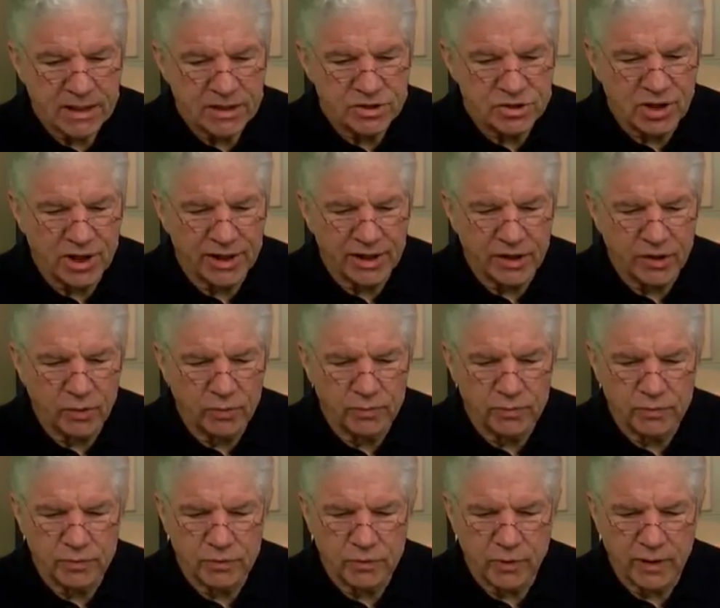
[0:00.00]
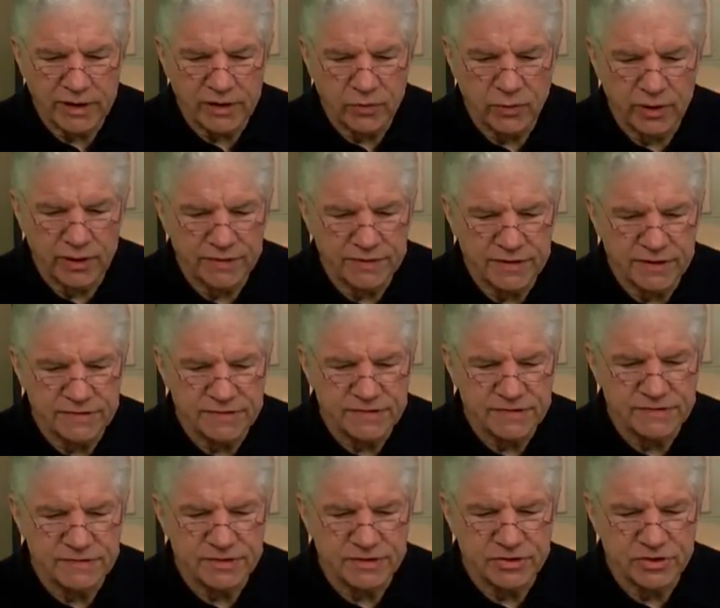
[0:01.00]
John, I don't quite know. This
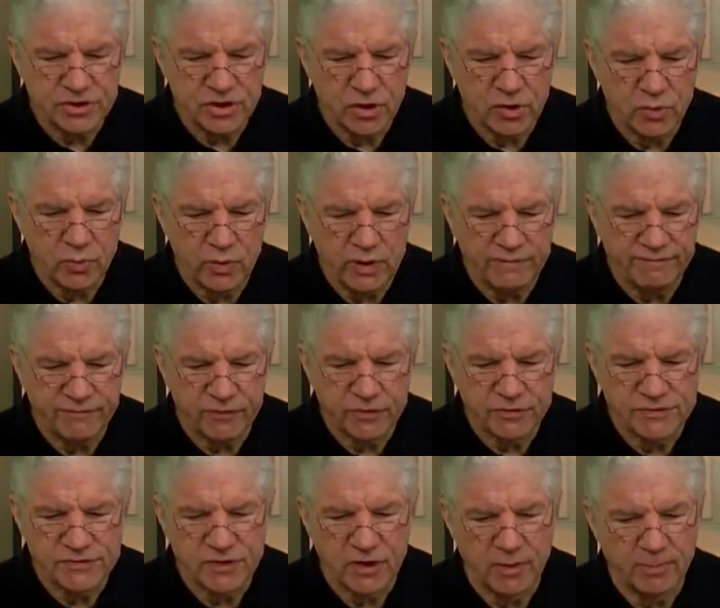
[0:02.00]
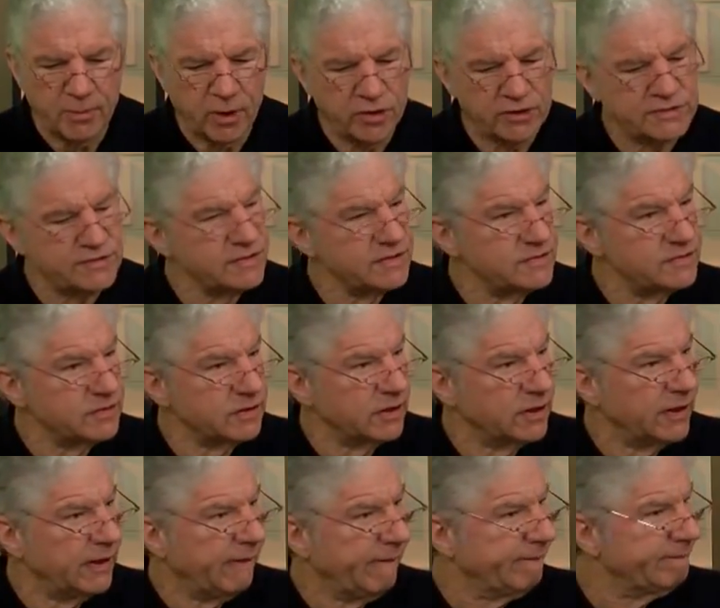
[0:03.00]
is the show we first saw Mark Sisson
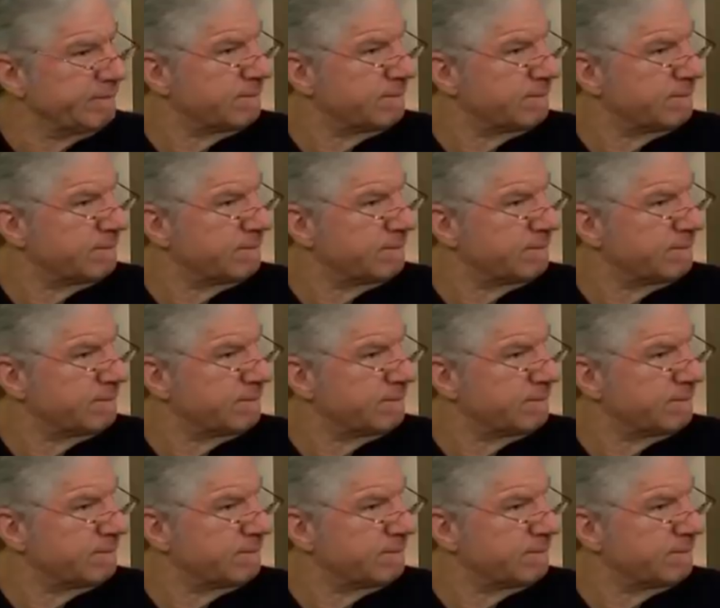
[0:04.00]
on.